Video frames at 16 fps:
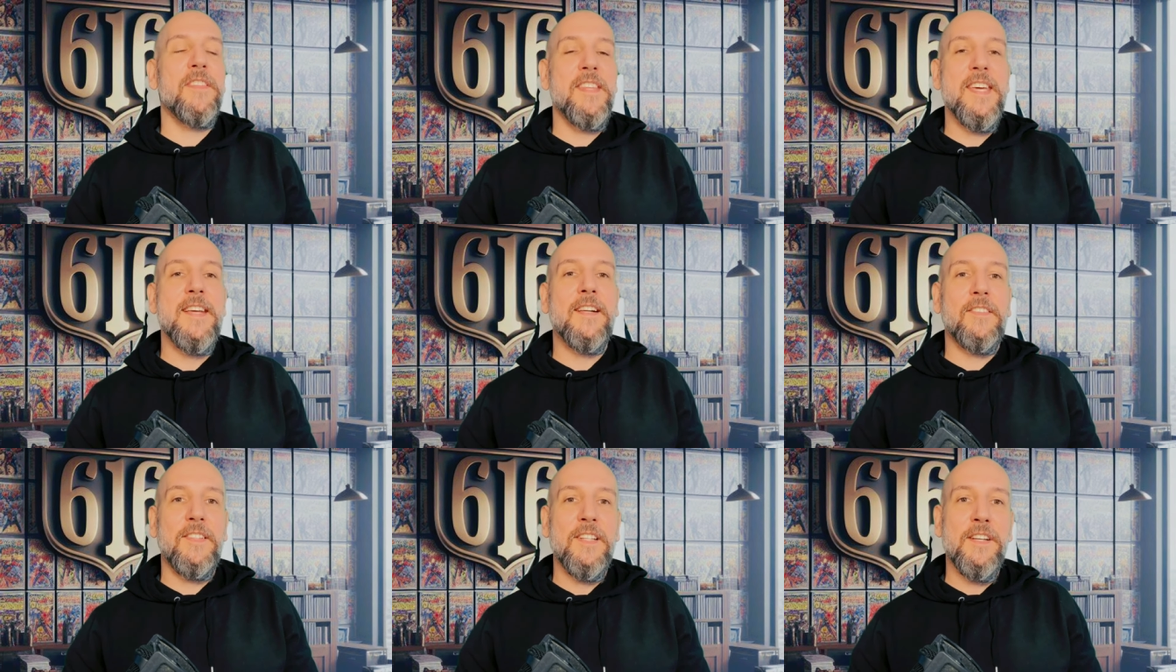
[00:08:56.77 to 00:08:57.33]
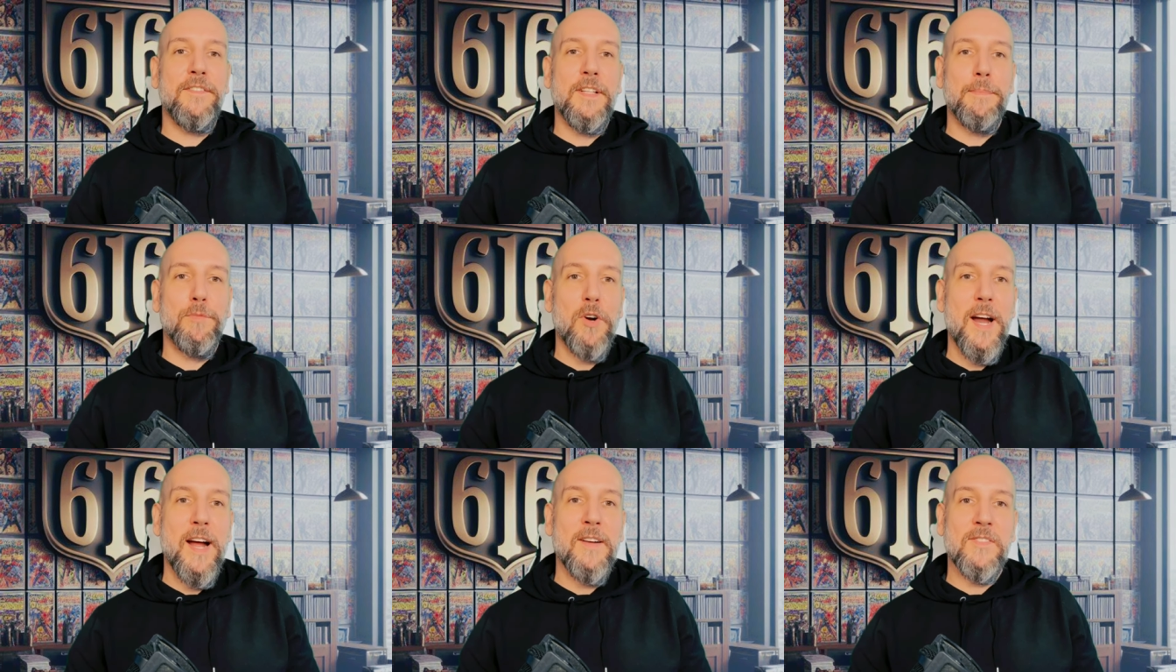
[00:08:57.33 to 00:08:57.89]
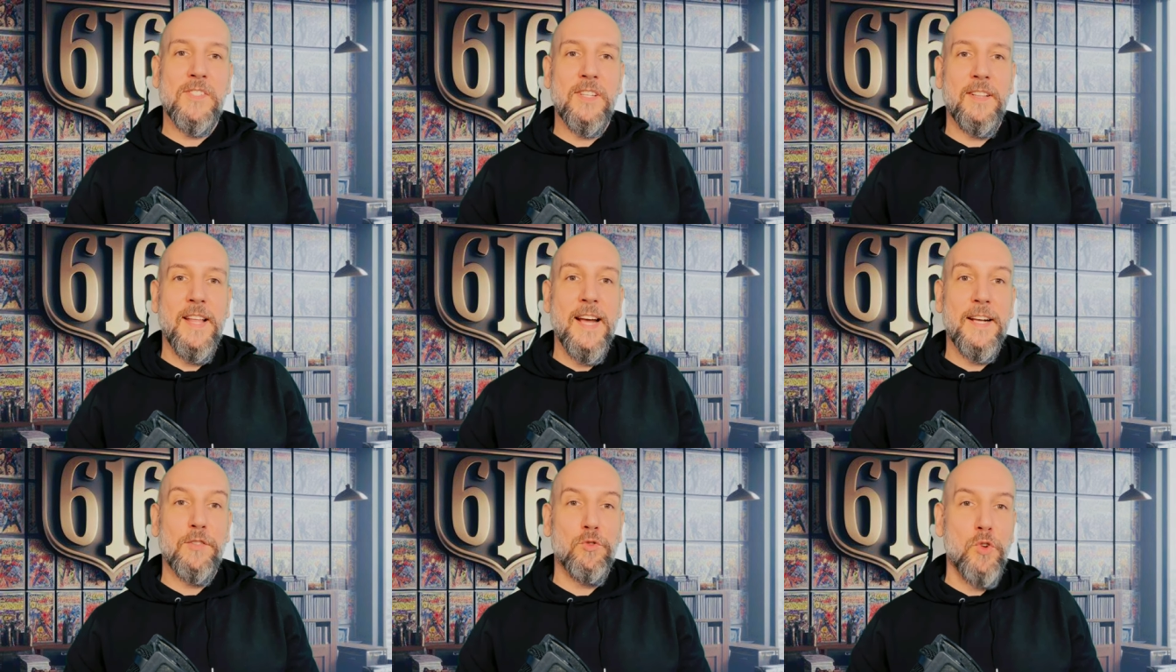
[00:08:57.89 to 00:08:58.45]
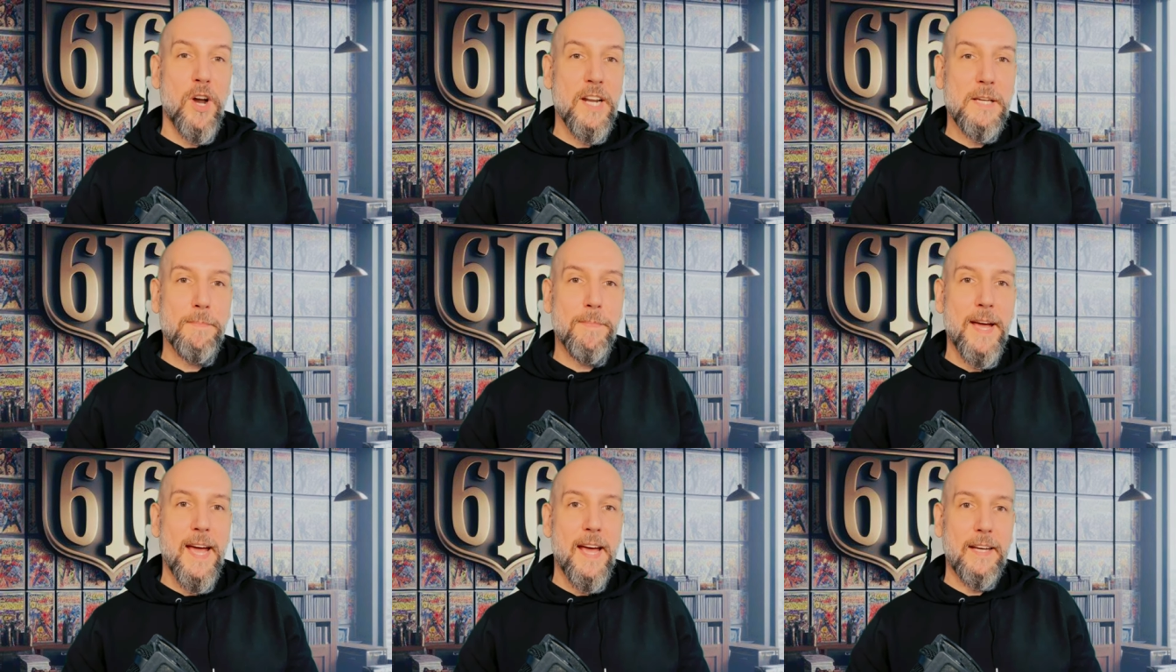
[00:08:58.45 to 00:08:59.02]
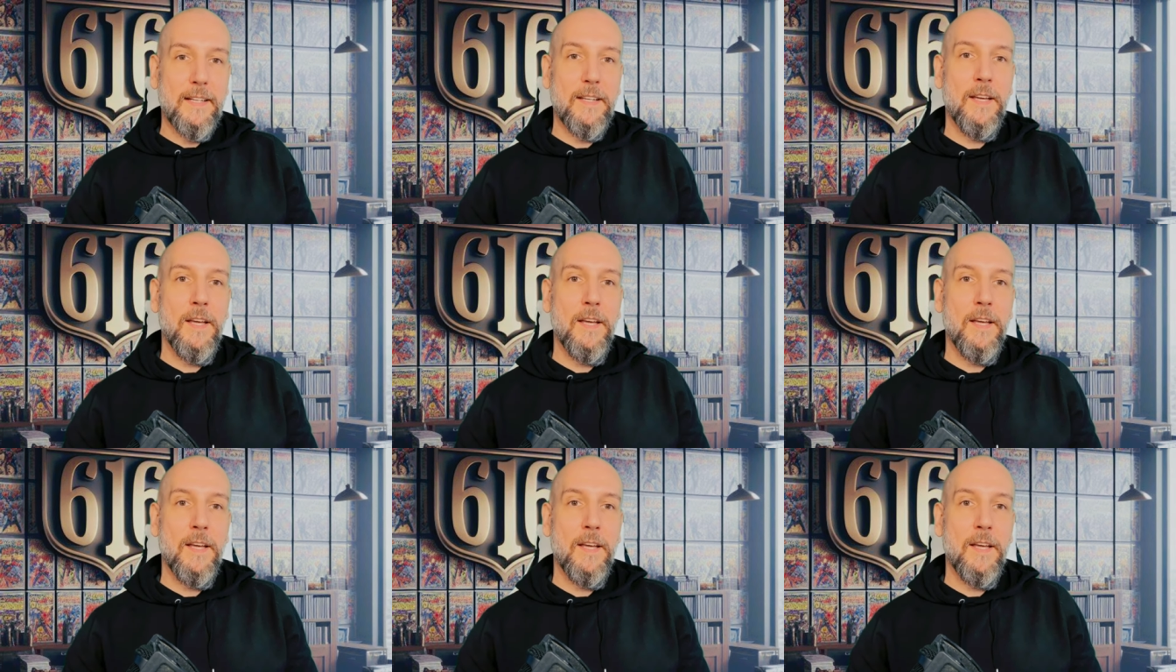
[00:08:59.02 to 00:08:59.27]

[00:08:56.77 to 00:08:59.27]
the Cleveland Browns select running back